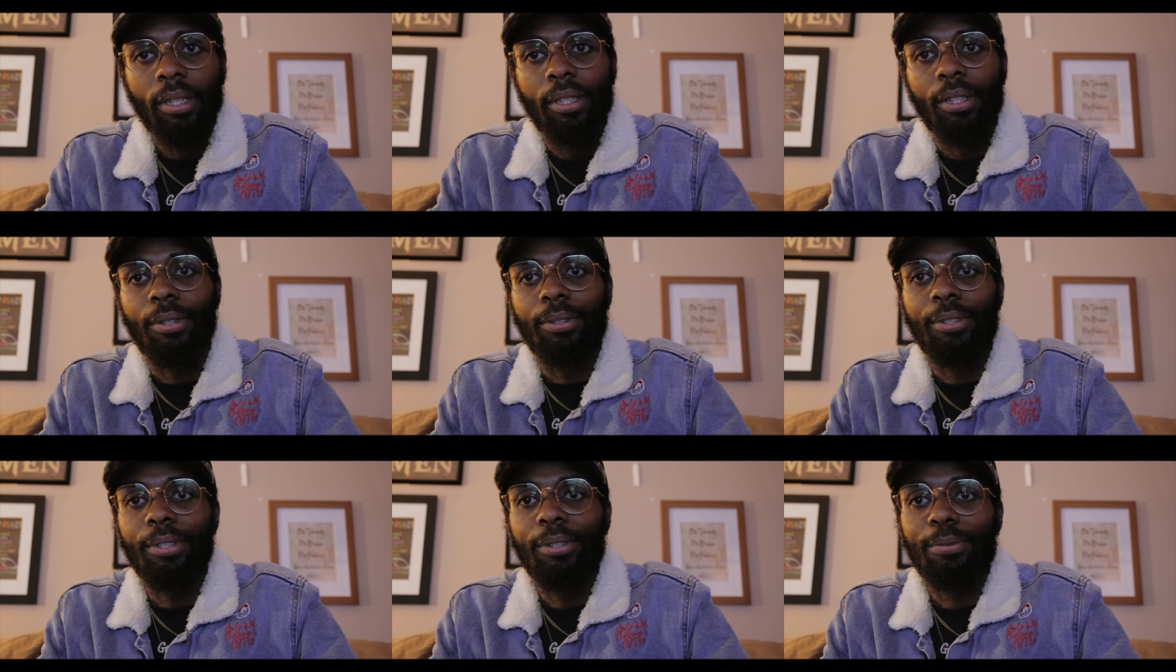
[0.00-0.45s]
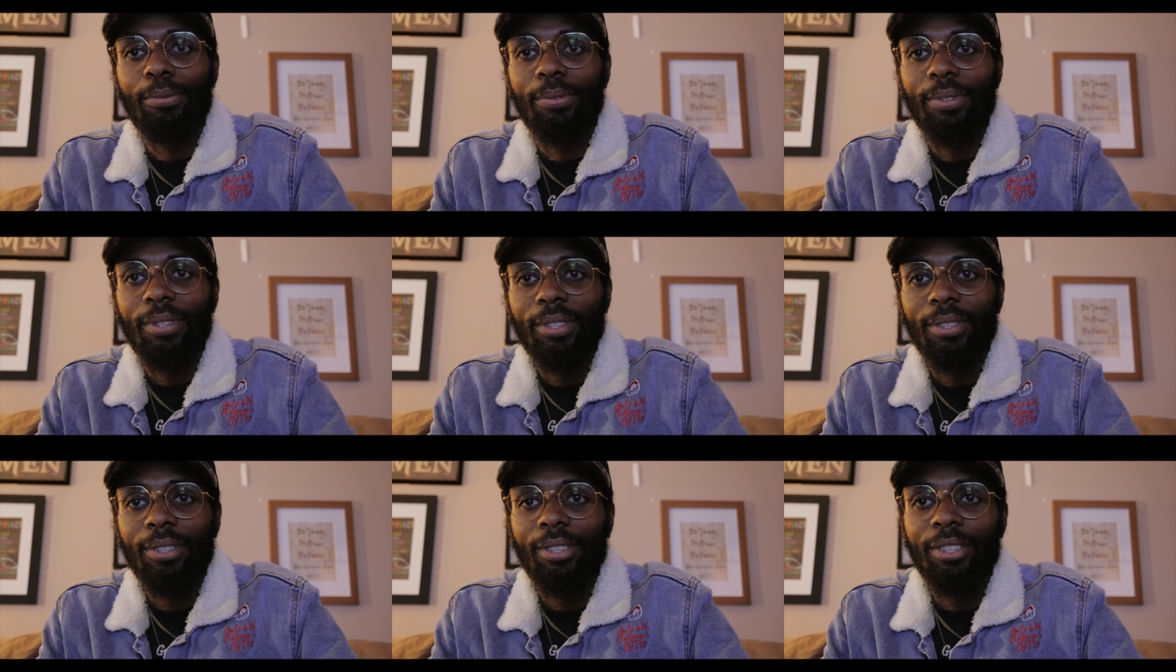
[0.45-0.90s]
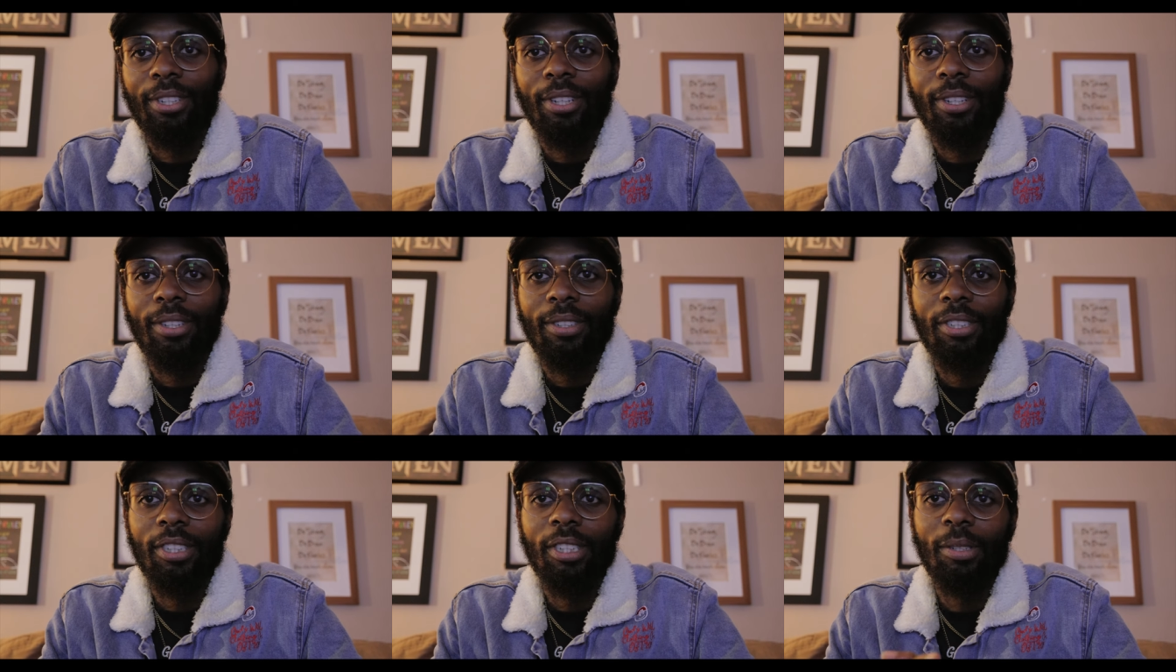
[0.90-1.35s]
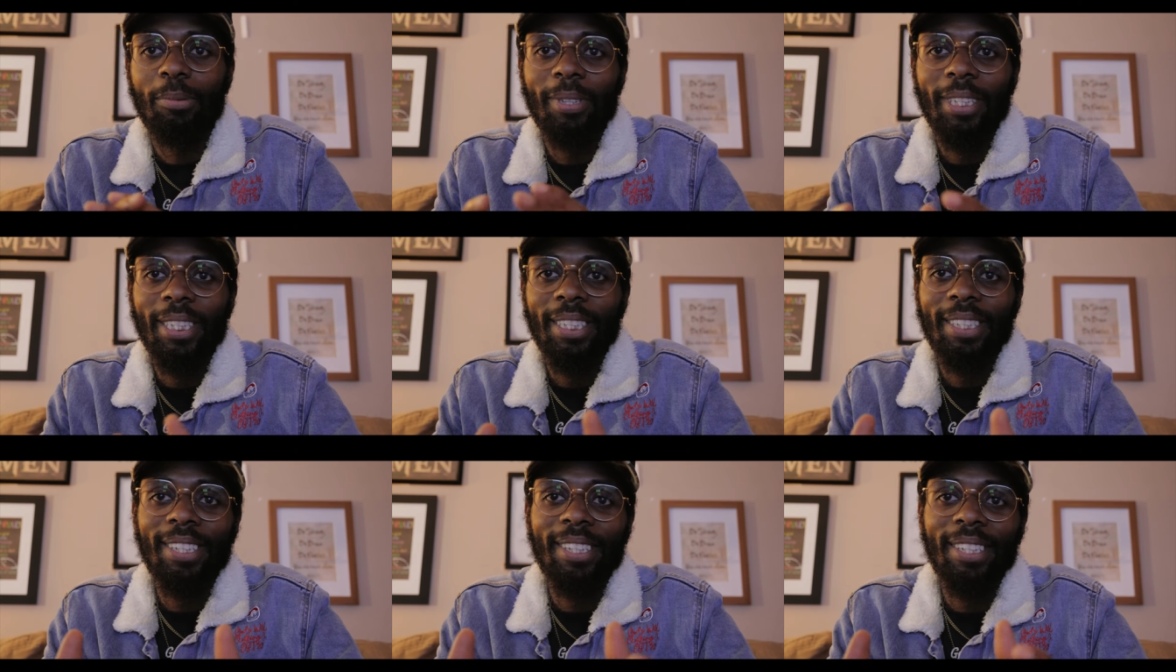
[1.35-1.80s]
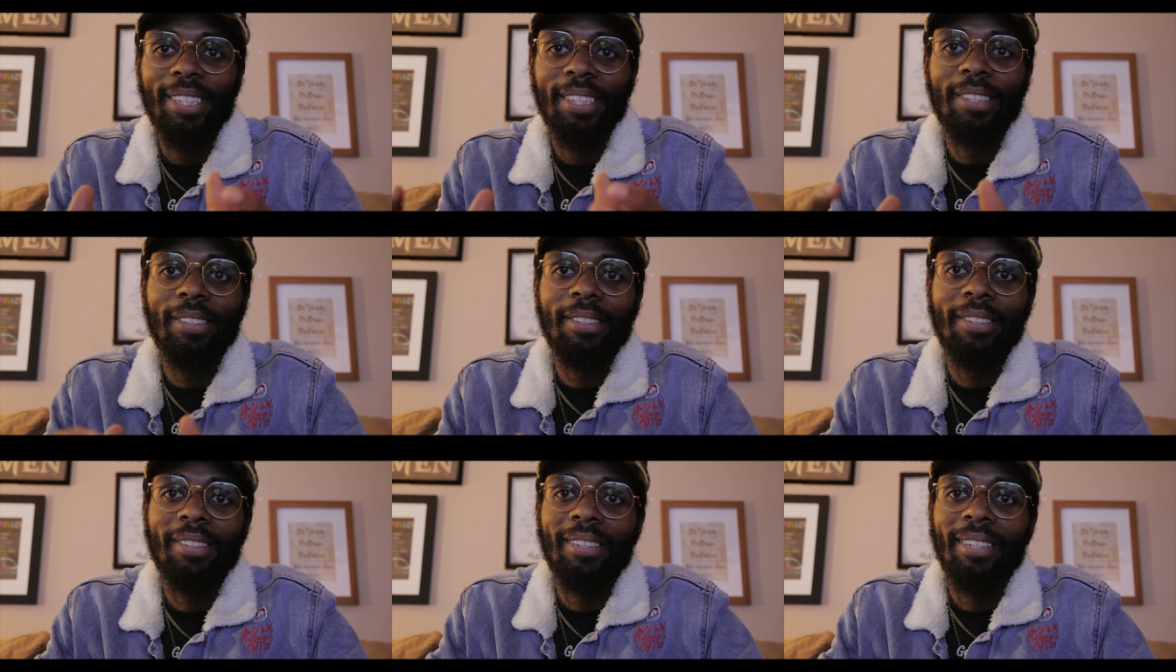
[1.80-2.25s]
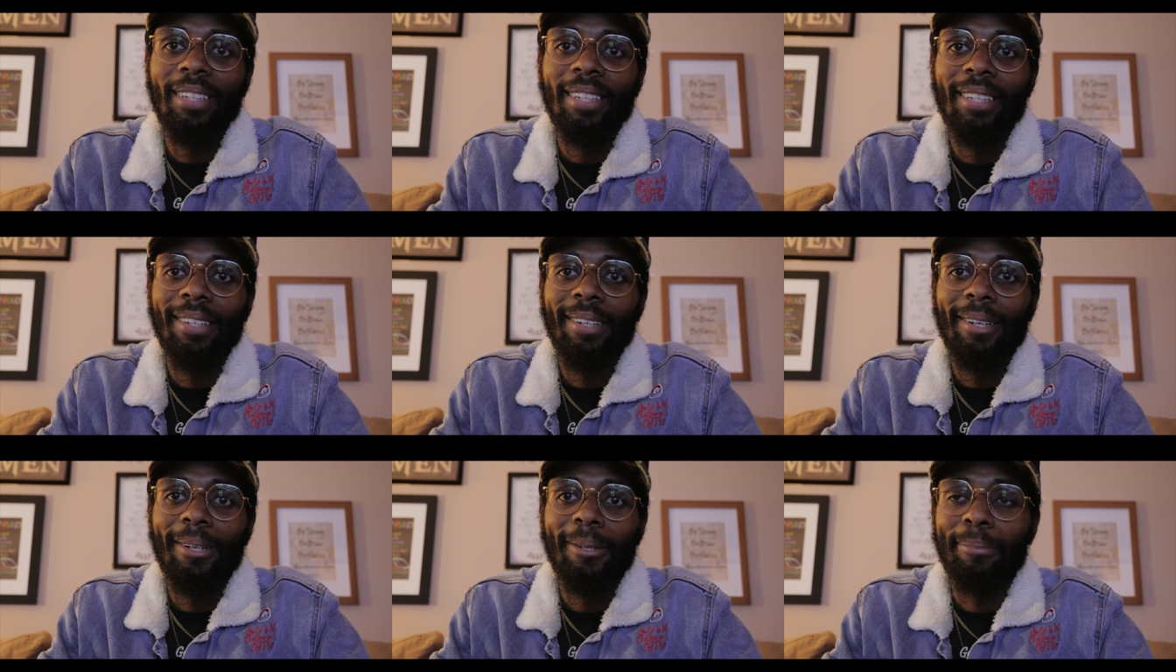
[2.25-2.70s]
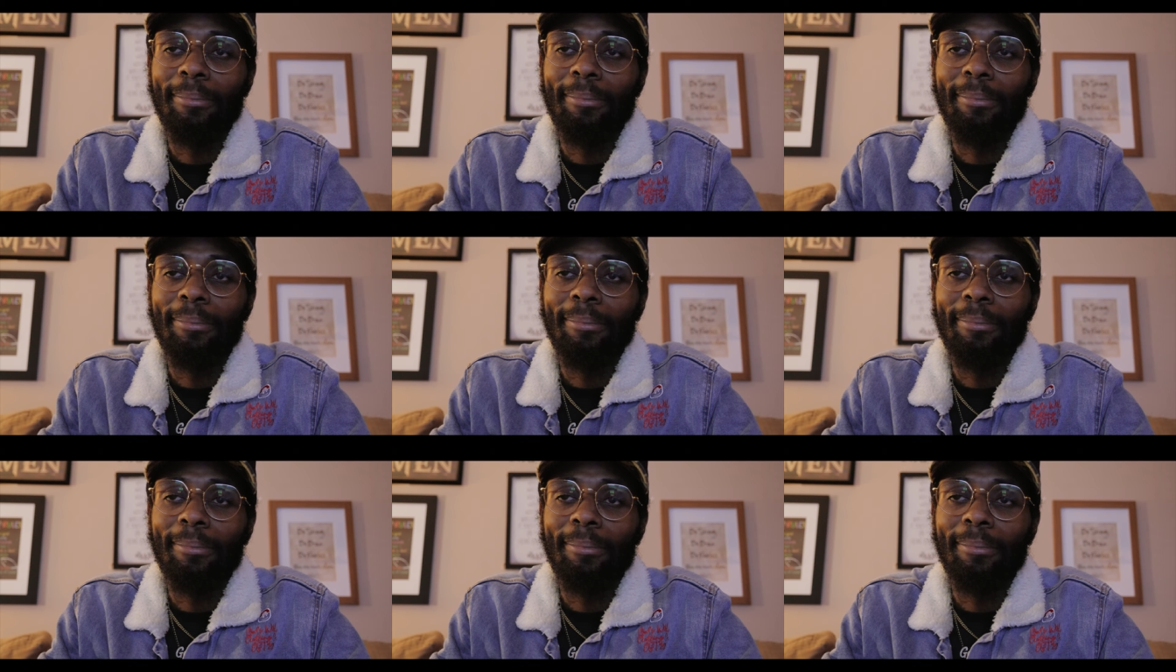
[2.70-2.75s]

Yo, what's good, y'all? It's Timmy Lee Gleen, and